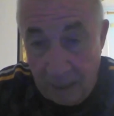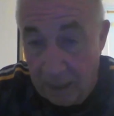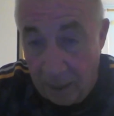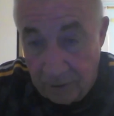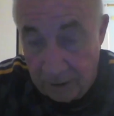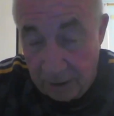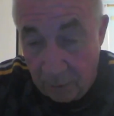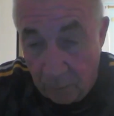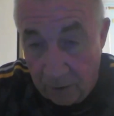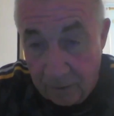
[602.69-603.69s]
let alone
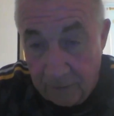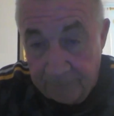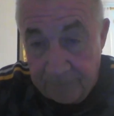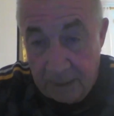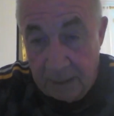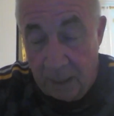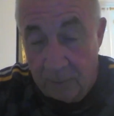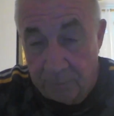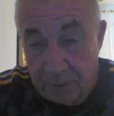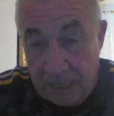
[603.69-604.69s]
League One. You
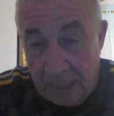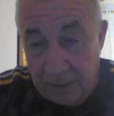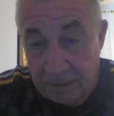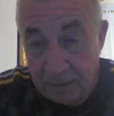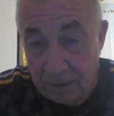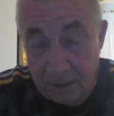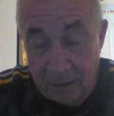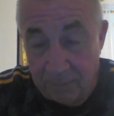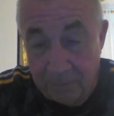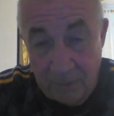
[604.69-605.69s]
know, Buchanan's
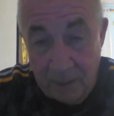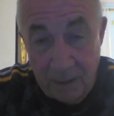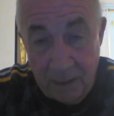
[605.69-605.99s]
being